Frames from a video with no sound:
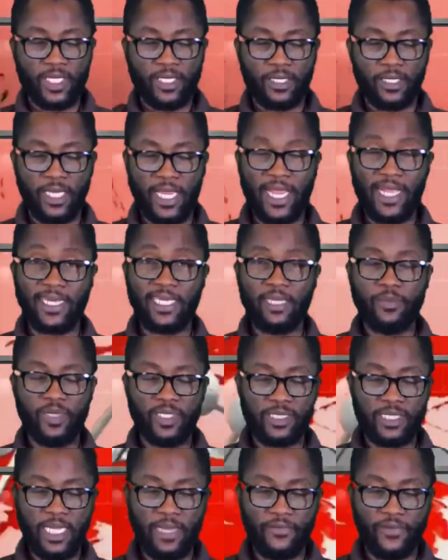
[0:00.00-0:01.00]
The
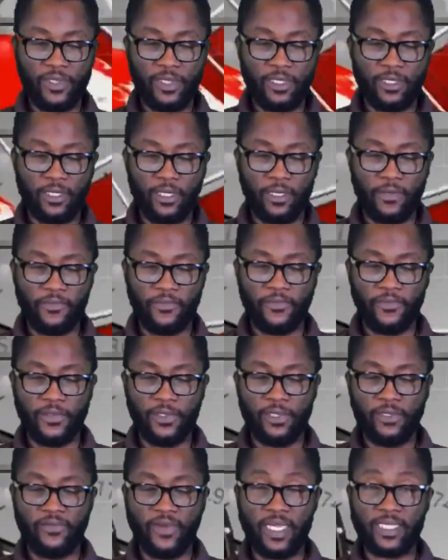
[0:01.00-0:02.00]
Academic Staff Union of
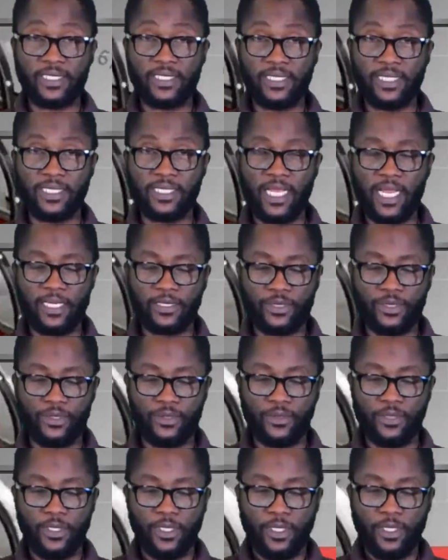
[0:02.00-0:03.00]
Universities,
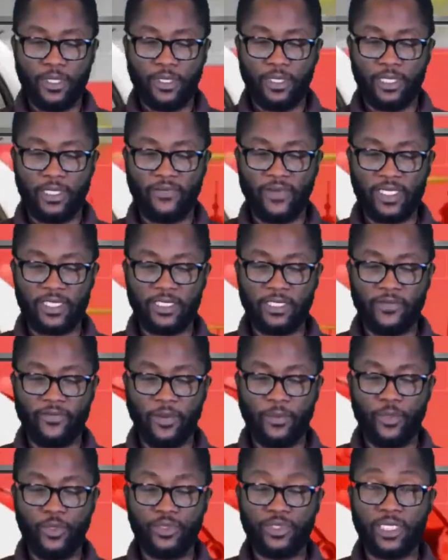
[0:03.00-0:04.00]
ASU, University of
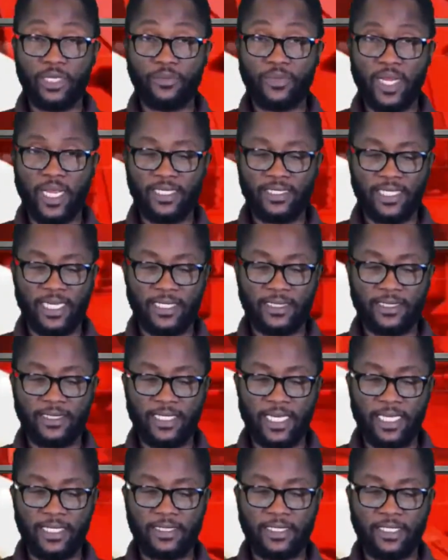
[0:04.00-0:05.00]
Abuja branch, has
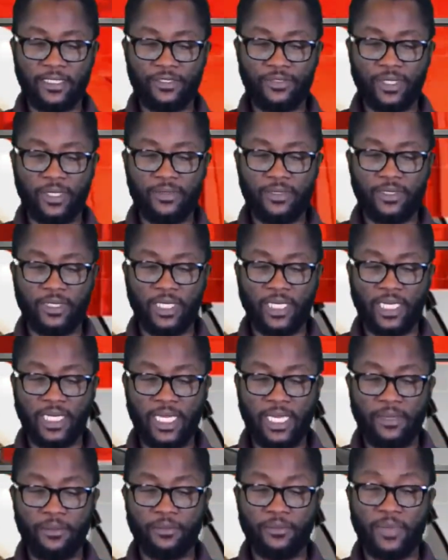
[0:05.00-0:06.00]
said, contrary to the
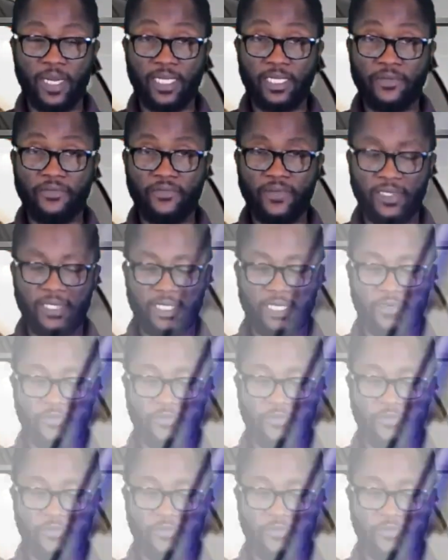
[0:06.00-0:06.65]
claim by the federal